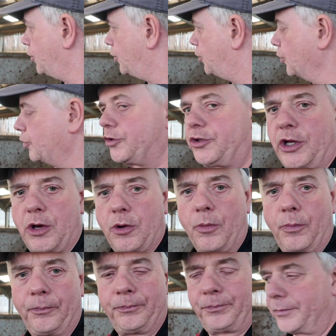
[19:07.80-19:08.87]
good do.
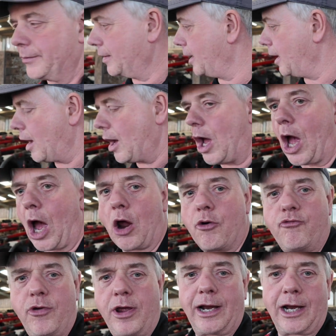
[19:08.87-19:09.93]
A
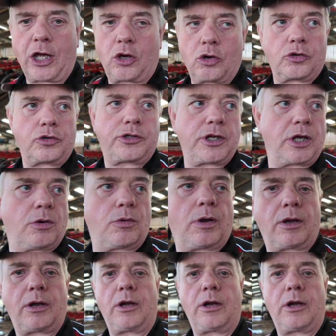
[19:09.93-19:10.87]
really good do.